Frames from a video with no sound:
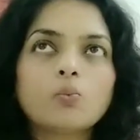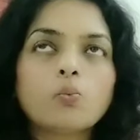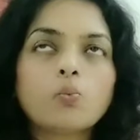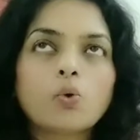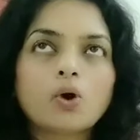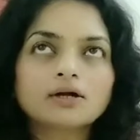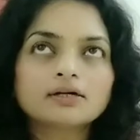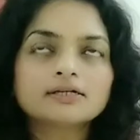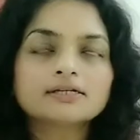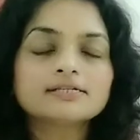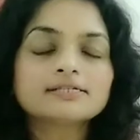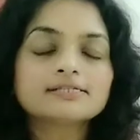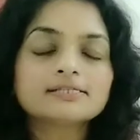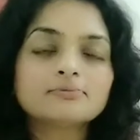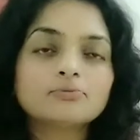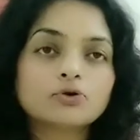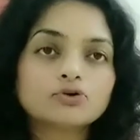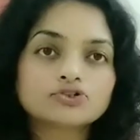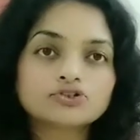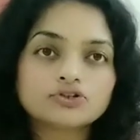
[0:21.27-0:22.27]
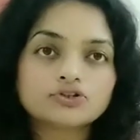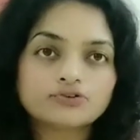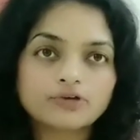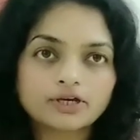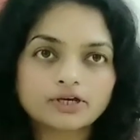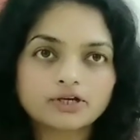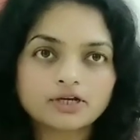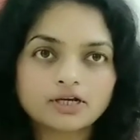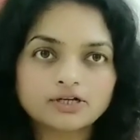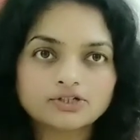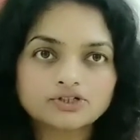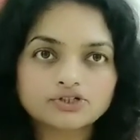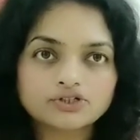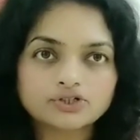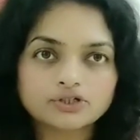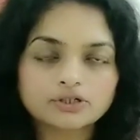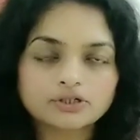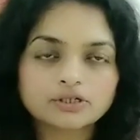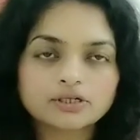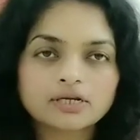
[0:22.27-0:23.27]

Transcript: What is emotional regulation?